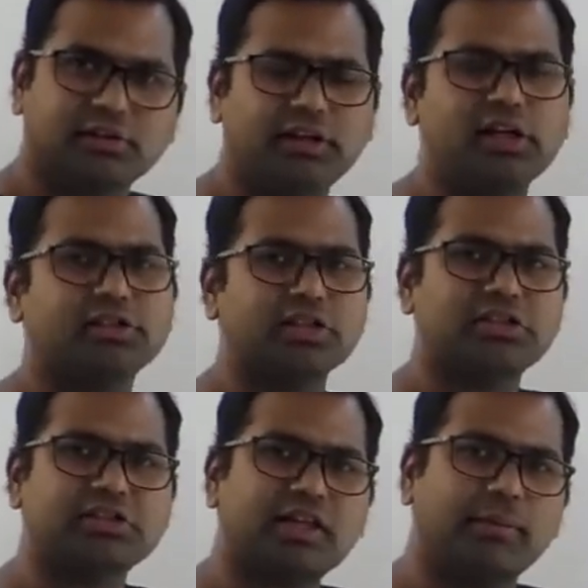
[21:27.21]
TSS
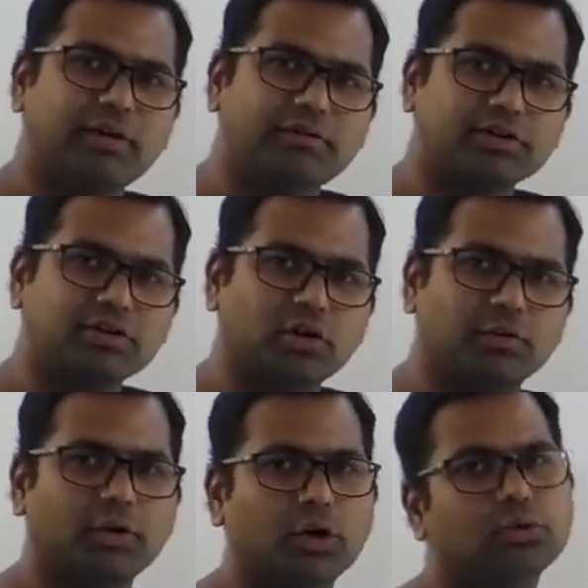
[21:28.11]
is the abbreviation of
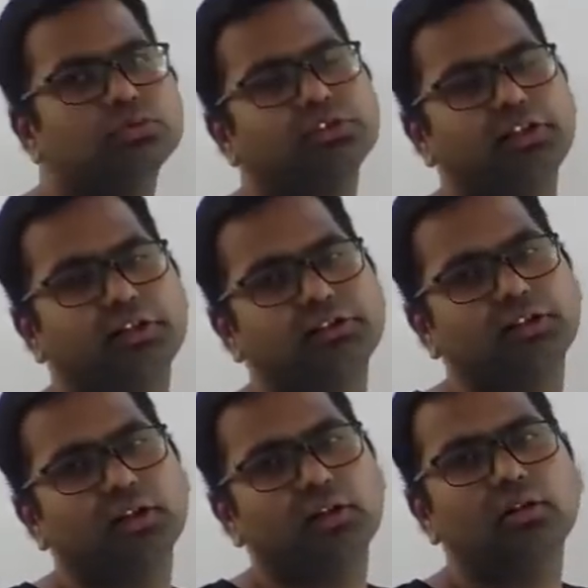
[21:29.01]
two-sided
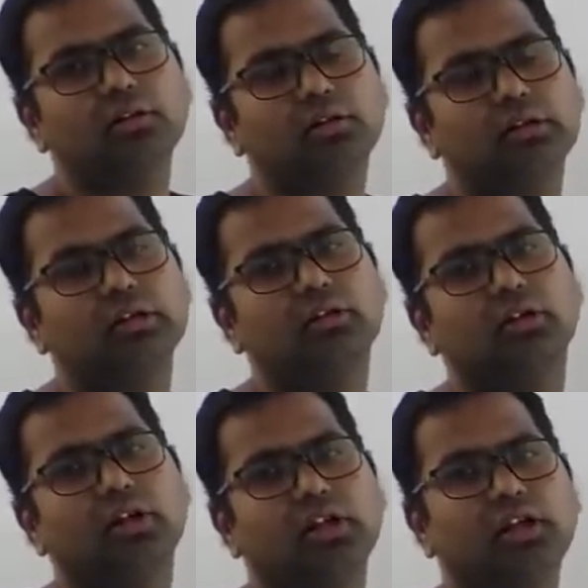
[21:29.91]
signal.
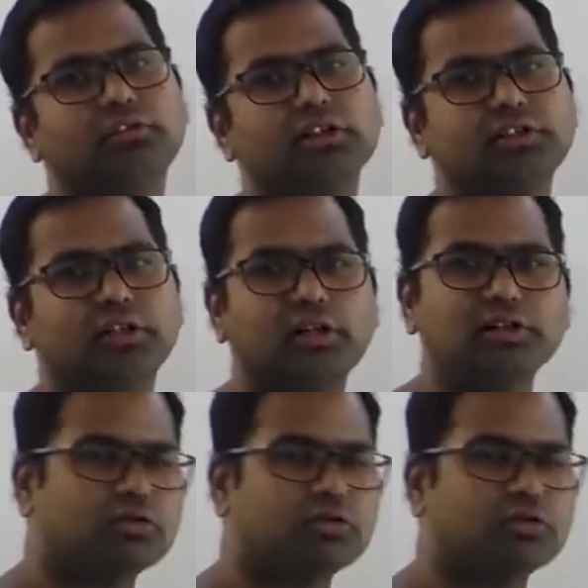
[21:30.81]
If the signal